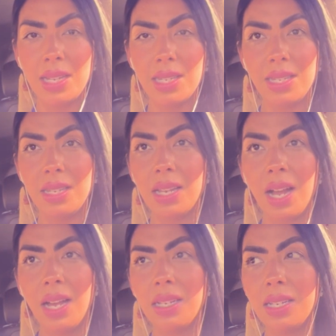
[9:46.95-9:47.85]
is
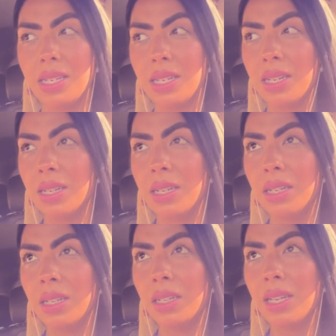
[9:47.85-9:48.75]
not,
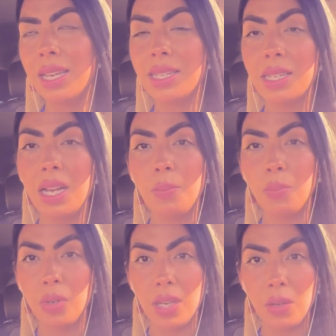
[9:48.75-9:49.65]
it's not
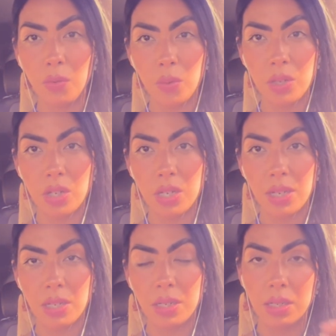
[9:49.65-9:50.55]
bringing
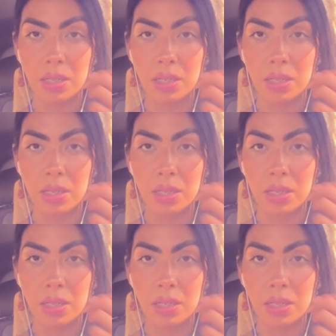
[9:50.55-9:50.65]
fruition.